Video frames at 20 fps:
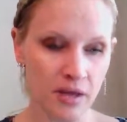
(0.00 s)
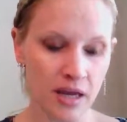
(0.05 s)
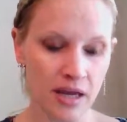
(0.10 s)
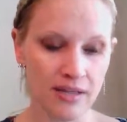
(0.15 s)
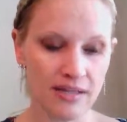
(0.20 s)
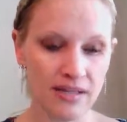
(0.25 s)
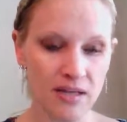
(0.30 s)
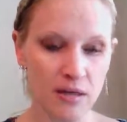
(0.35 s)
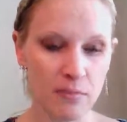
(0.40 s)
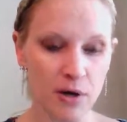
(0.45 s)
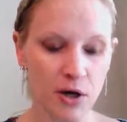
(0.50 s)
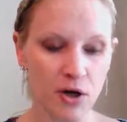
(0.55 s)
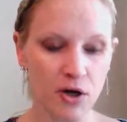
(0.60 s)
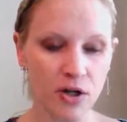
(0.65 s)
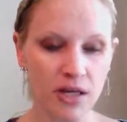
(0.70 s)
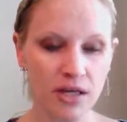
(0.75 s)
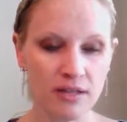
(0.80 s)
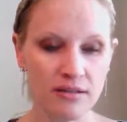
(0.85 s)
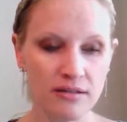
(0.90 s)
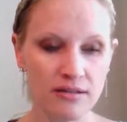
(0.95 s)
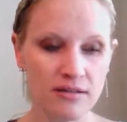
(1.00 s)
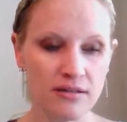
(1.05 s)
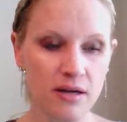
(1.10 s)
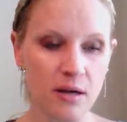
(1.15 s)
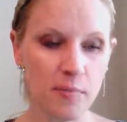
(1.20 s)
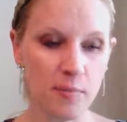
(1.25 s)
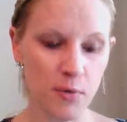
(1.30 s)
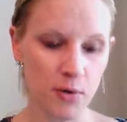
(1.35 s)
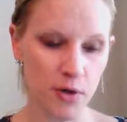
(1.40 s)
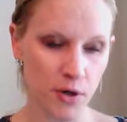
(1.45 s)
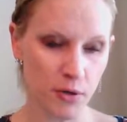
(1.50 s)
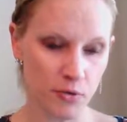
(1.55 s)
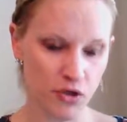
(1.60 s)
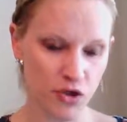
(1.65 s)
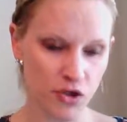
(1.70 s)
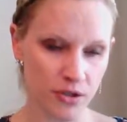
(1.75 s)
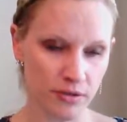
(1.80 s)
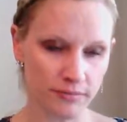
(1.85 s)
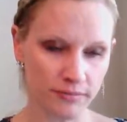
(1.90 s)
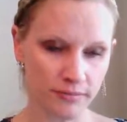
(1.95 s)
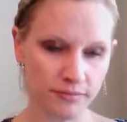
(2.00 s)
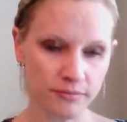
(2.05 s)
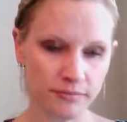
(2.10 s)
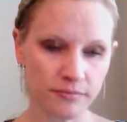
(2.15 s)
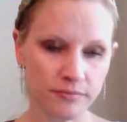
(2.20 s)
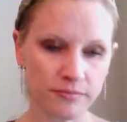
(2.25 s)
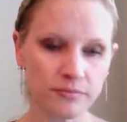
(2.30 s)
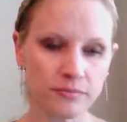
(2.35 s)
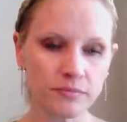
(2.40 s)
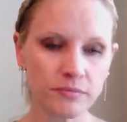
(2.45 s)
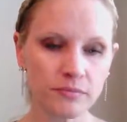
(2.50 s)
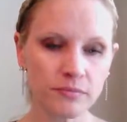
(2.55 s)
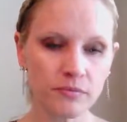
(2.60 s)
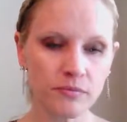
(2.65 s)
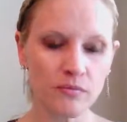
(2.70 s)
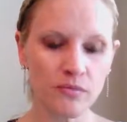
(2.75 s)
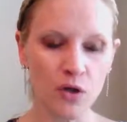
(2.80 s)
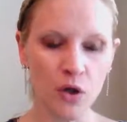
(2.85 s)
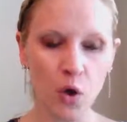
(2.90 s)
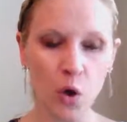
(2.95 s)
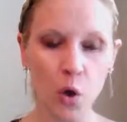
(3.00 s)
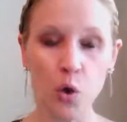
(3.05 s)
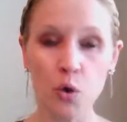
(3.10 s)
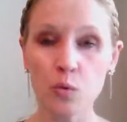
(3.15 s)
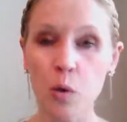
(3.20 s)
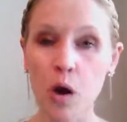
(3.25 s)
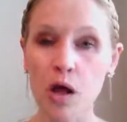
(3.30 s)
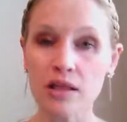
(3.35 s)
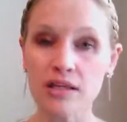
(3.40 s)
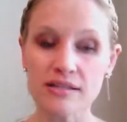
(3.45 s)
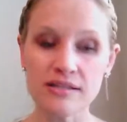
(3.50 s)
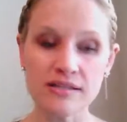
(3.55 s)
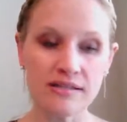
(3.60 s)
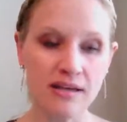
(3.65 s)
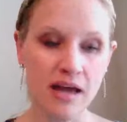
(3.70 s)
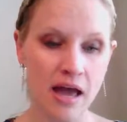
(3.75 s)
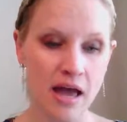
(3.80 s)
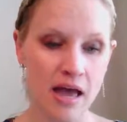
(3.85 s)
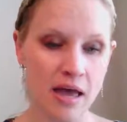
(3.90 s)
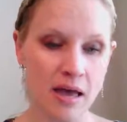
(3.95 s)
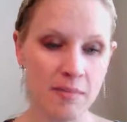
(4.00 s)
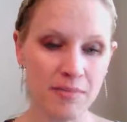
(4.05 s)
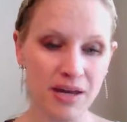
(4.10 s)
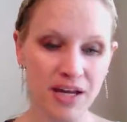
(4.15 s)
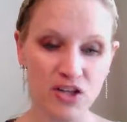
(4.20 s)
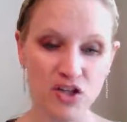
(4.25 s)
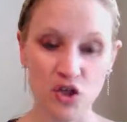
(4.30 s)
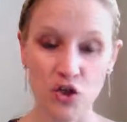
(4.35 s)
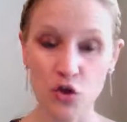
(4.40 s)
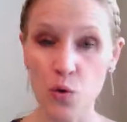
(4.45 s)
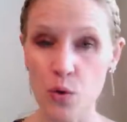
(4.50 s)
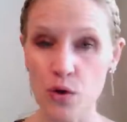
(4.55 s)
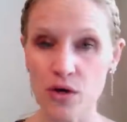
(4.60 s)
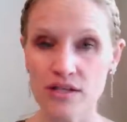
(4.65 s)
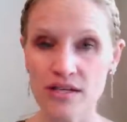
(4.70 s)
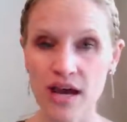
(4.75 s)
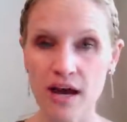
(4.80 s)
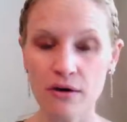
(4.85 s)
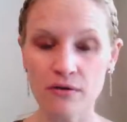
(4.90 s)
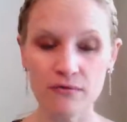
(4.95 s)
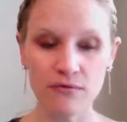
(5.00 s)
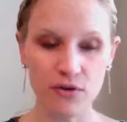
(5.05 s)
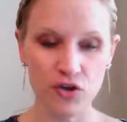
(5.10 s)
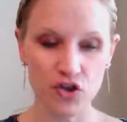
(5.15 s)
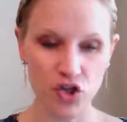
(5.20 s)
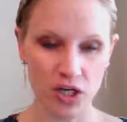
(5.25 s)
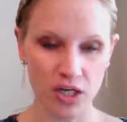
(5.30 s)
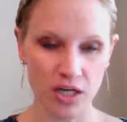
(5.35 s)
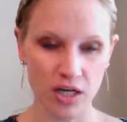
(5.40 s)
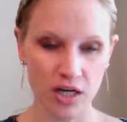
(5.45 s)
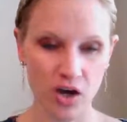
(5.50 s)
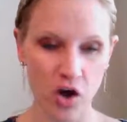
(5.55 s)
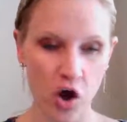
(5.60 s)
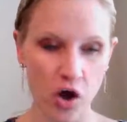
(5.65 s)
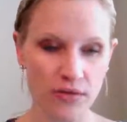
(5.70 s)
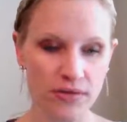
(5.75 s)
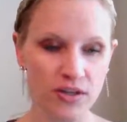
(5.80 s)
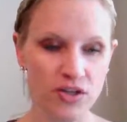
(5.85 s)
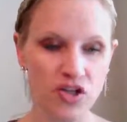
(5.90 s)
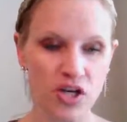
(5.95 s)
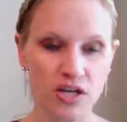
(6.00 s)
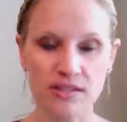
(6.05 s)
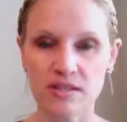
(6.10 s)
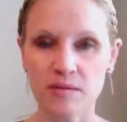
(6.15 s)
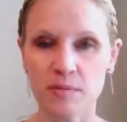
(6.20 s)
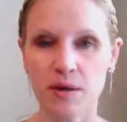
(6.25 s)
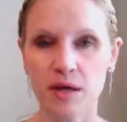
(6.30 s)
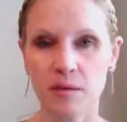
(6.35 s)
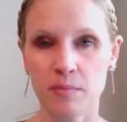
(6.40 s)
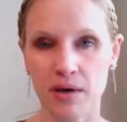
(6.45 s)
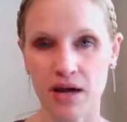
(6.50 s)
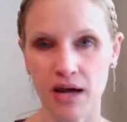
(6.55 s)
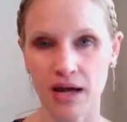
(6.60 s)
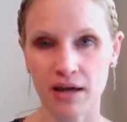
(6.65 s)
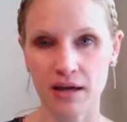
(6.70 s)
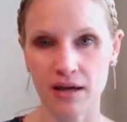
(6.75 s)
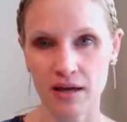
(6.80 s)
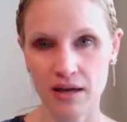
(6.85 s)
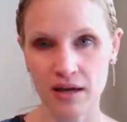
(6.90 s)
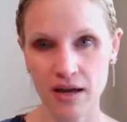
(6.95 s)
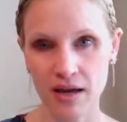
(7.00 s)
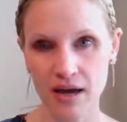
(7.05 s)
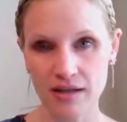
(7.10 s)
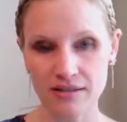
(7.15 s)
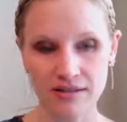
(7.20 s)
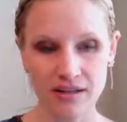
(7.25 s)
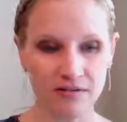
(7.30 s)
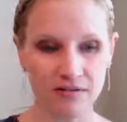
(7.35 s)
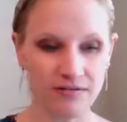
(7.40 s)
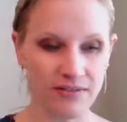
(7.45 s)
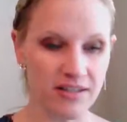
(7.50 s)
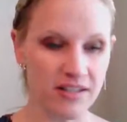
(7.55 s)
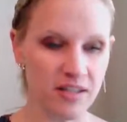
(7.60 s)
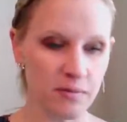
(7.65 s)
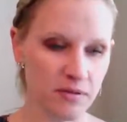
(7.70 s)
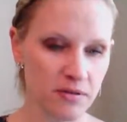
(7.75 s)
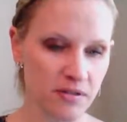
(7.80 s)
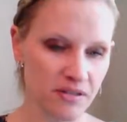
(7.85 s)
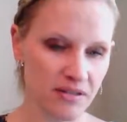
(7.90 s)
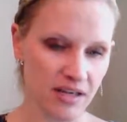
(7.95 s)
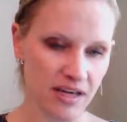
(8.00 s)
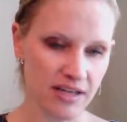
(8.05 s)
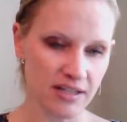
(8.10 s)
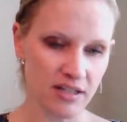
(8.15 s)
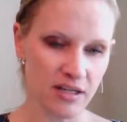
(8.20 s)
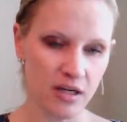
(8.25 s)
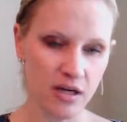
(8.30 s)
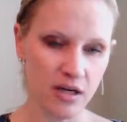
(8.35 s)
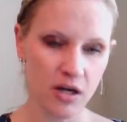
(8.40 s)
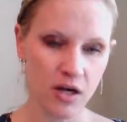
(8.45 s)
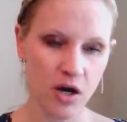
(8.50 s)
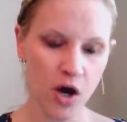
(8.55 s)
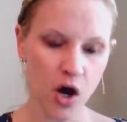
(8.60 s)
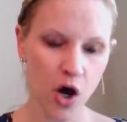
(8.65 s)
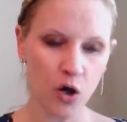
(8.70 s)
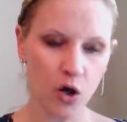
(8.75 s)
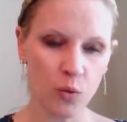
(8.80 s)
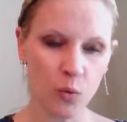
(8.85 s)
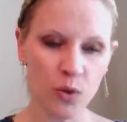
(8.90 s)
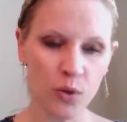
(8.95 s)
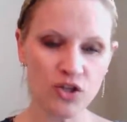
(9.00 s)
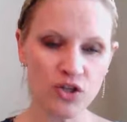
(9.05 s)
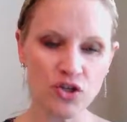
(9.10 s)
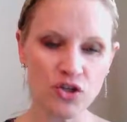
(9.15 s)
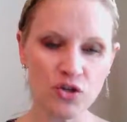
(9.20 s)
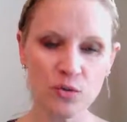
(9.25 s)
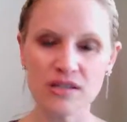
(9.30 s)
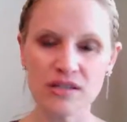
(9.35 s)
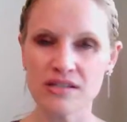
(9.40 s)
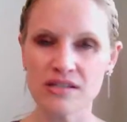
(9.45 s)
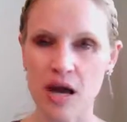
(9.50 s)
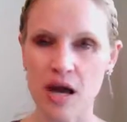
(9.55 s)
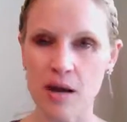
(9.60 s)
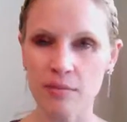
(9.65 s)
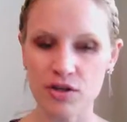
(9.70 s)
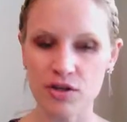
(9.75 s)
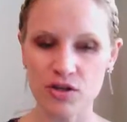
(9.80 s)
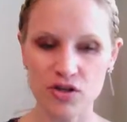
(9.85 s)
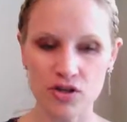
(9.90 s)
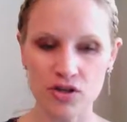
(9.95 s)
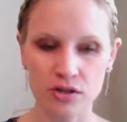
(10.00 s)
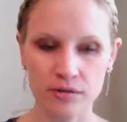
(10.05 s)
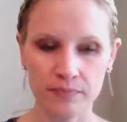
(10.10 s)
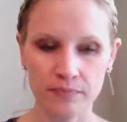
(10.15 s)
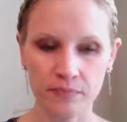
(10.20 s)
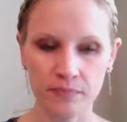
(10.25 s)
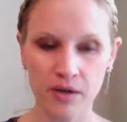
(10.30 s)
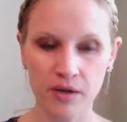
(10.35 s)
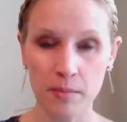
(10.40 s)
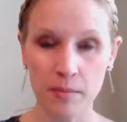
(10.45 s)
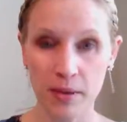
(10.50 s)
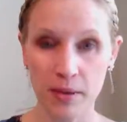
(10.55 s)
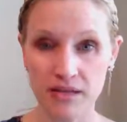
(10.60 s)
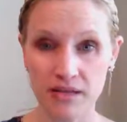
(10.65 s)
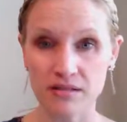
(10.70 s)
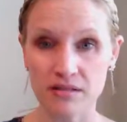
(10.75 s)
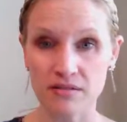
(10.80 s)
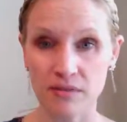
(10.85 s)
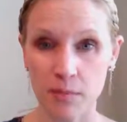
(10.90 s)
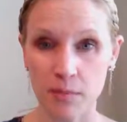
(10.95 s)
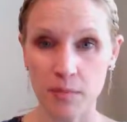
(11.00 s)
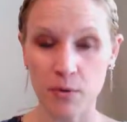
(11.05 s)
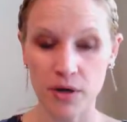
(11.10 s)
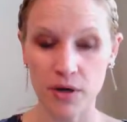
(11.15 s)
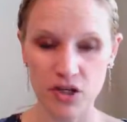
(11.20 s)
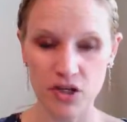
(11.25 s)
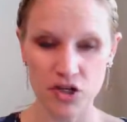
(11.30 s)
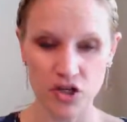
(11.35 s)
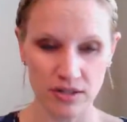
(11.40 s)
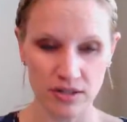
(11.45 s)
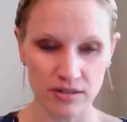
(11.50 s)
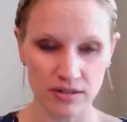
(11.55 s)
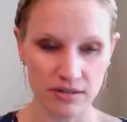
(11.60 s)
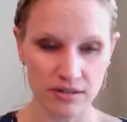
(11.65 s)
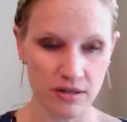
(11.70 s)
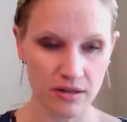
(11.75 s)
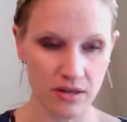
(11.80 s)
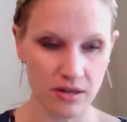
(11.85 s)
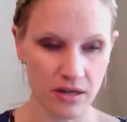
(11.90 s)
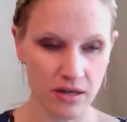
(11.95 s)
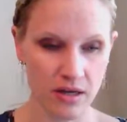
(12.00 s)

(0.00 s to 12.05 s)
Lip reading: As the Americans approached, Cornwallis picked Yorktown, Virginia, on the Chesapeake Bay as a defensible site on which to establish a base of operations.